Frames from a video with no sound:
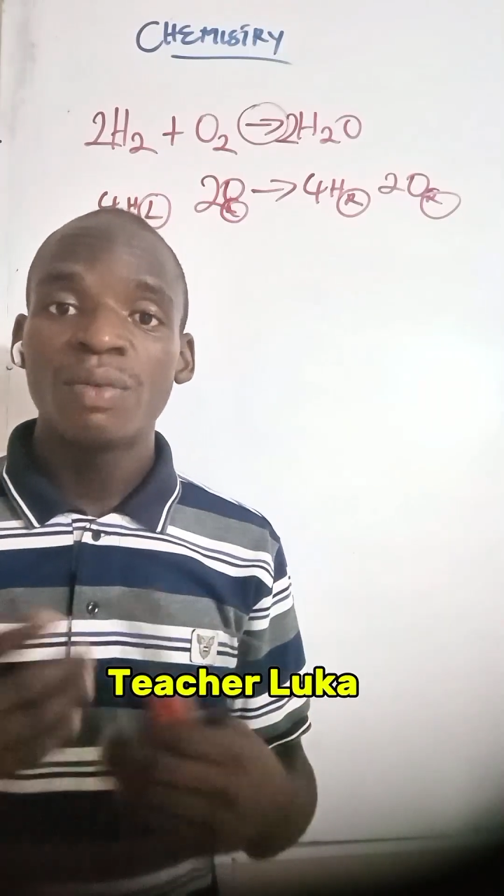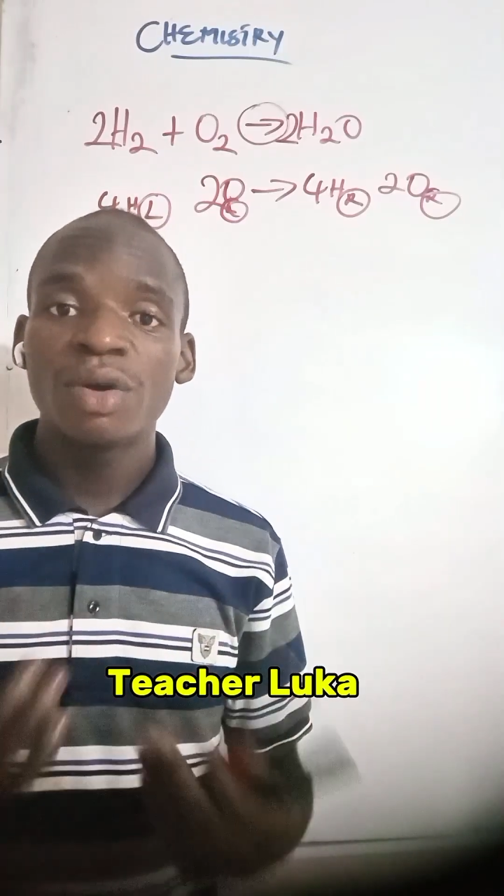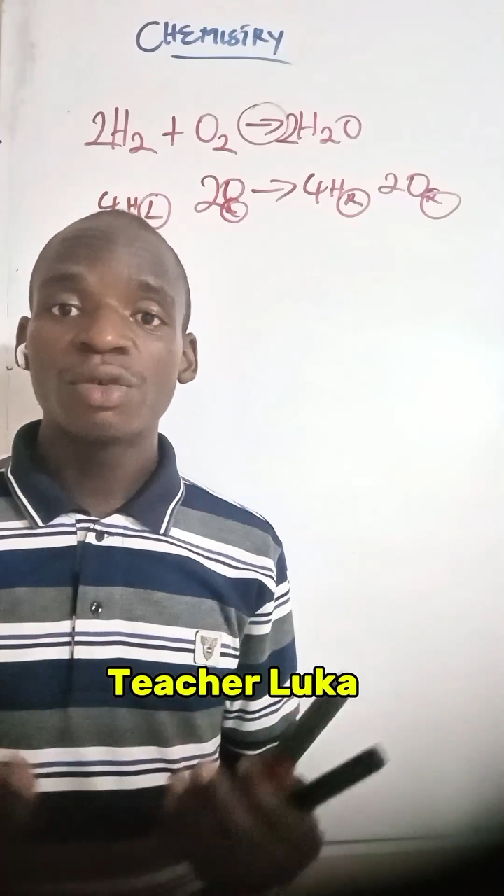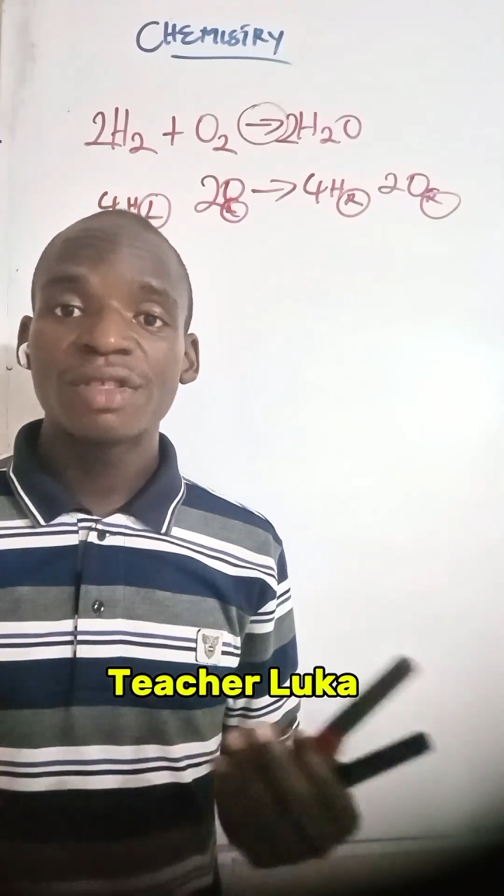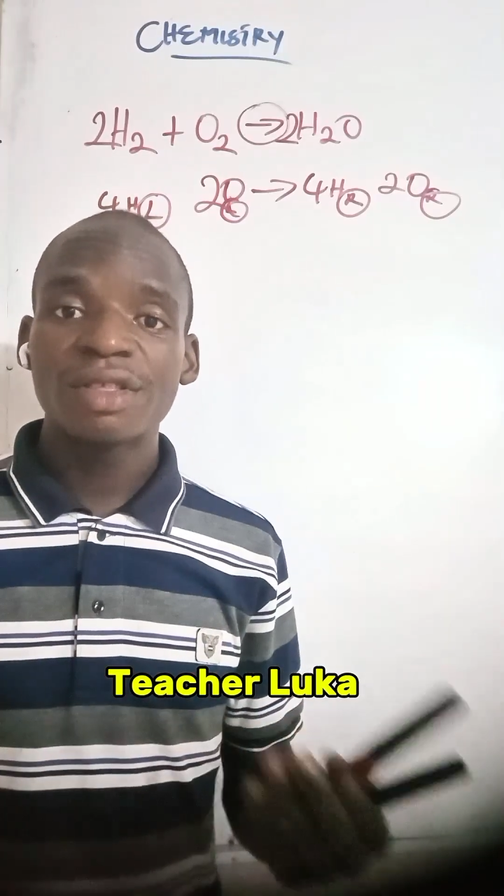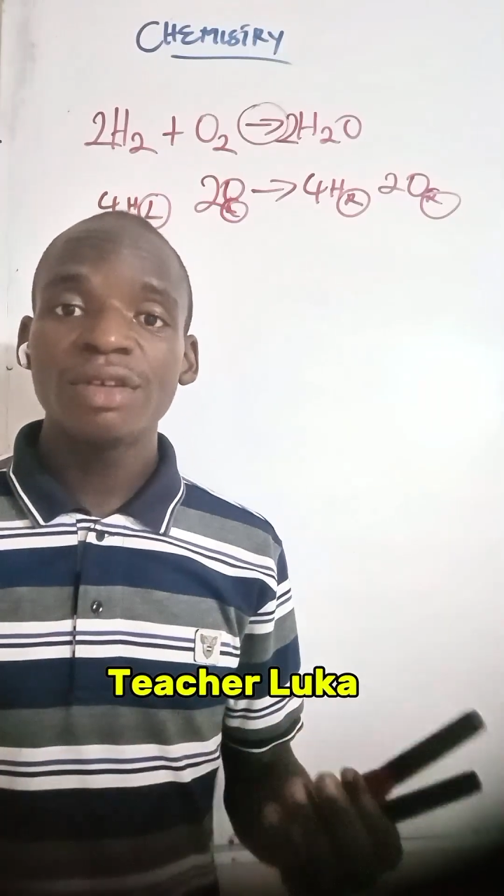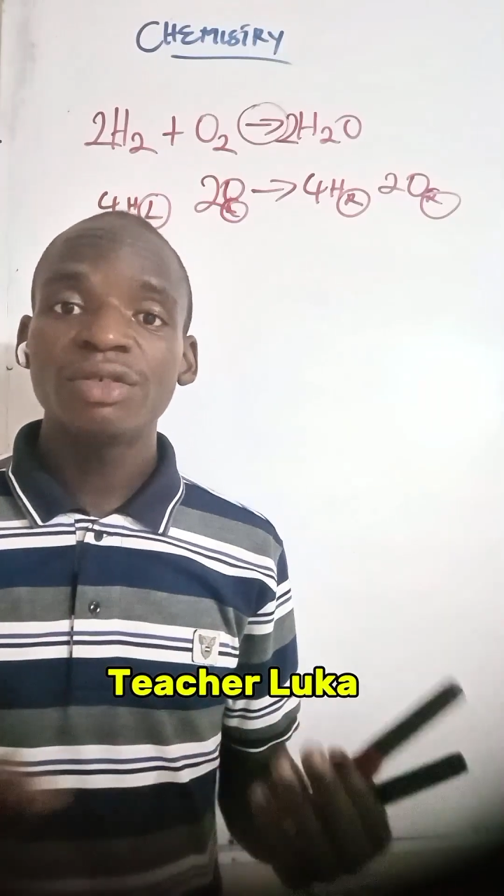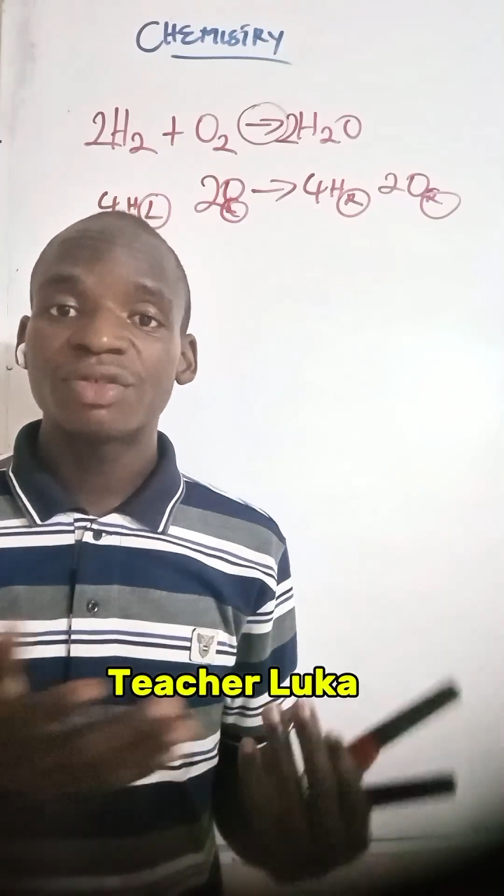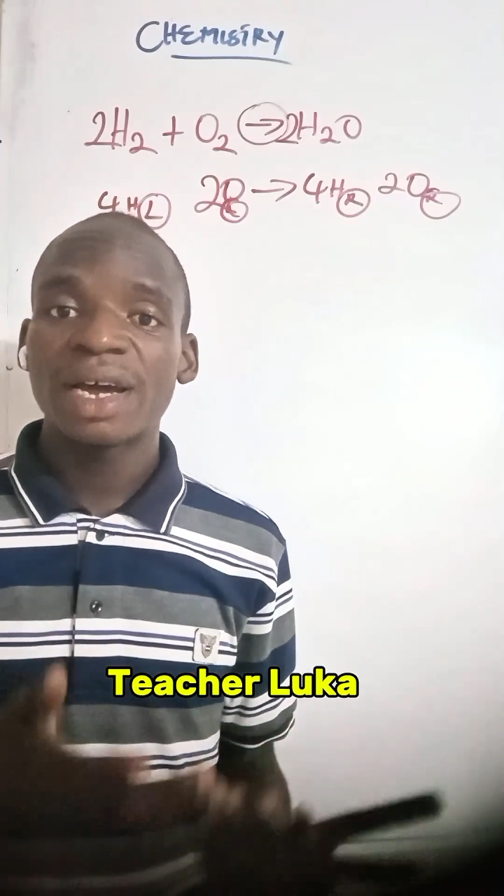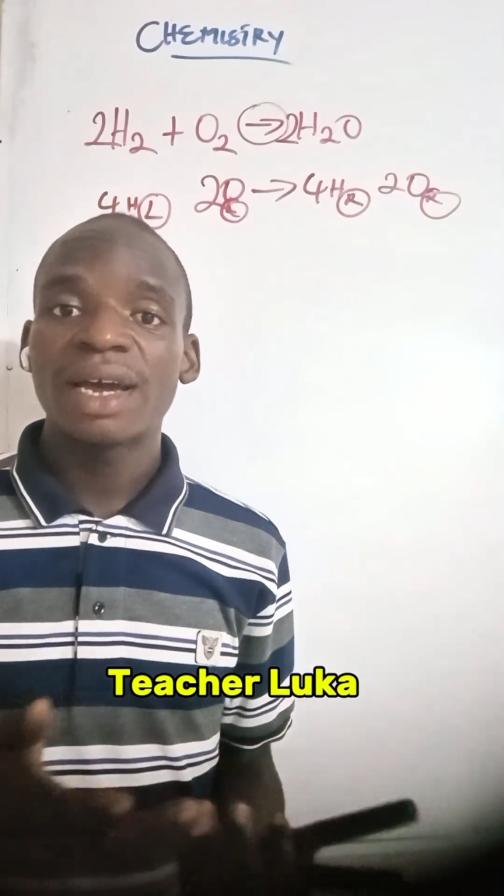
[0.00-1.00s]
We could still
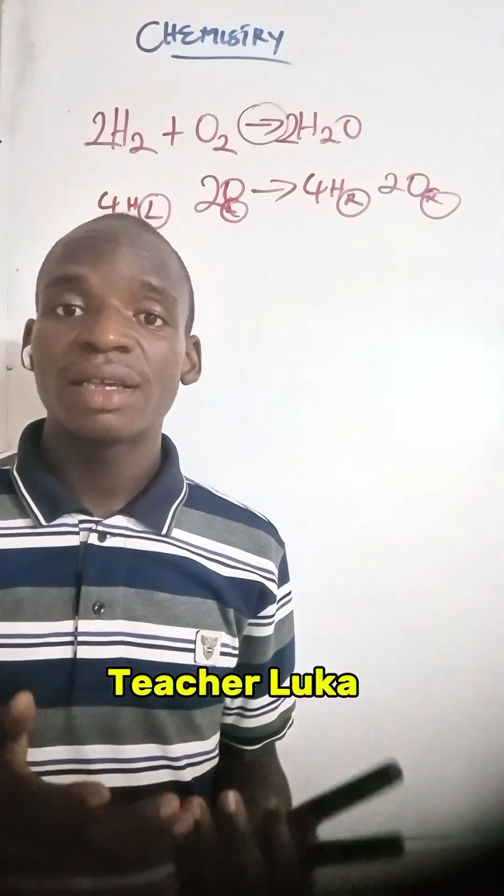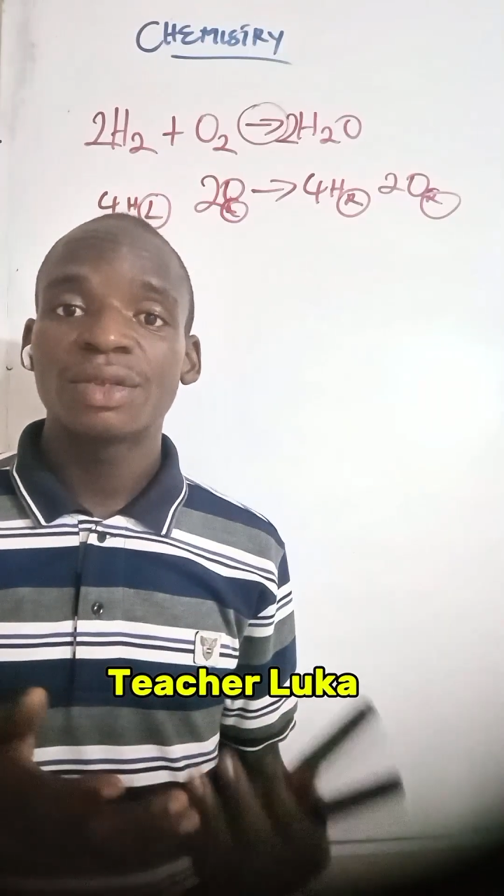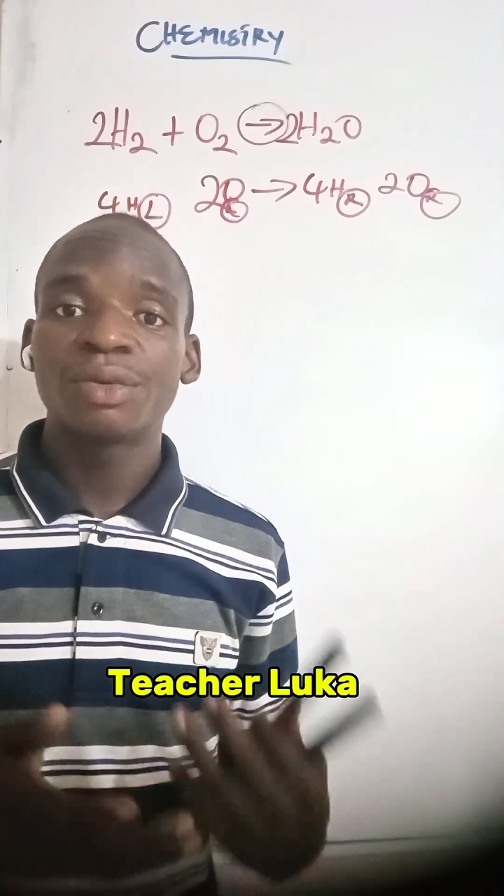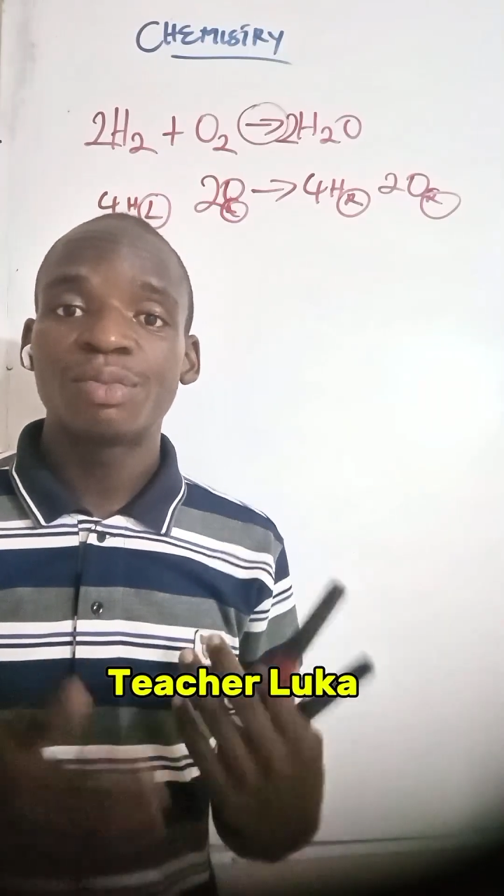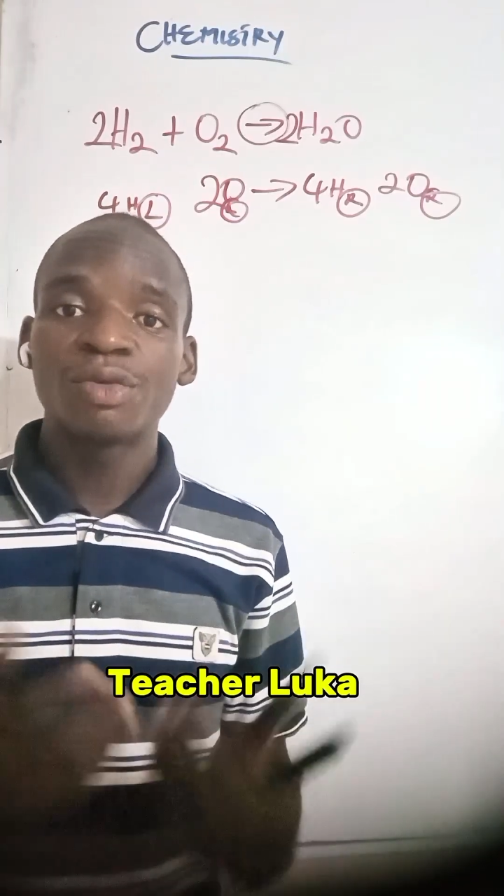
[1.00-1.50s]
try to